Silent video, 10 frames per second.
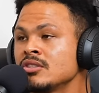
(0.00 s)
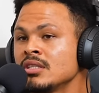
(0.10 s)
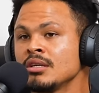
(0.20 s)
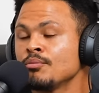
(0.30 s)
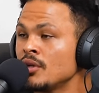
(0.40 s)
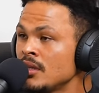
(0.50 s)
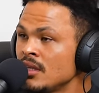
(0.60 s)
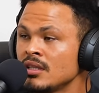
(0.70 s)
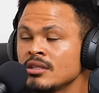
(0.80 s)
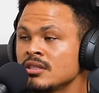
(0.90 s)
sitting
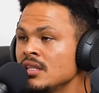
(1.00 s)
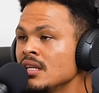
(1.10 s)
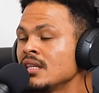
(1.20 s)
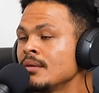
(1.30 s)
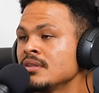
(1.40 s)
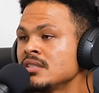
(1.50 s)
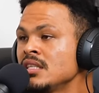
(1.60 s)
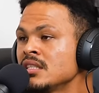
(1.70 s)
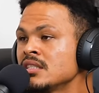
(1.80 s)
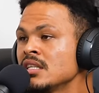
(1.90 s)
pretty. They're sitting at number
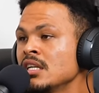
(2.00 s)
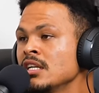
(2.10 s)
six.